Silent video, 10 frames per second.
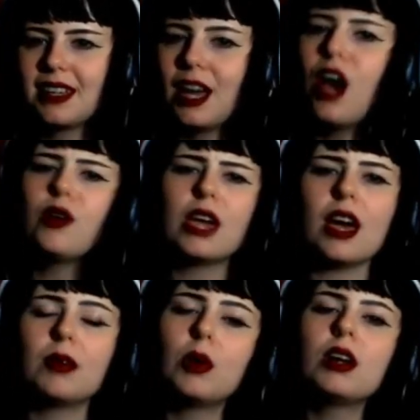Oh
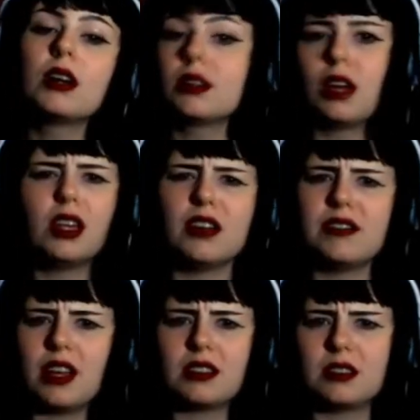yeah, well, I love
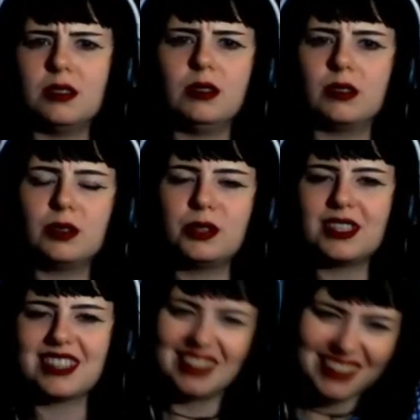that too. Who doesn't?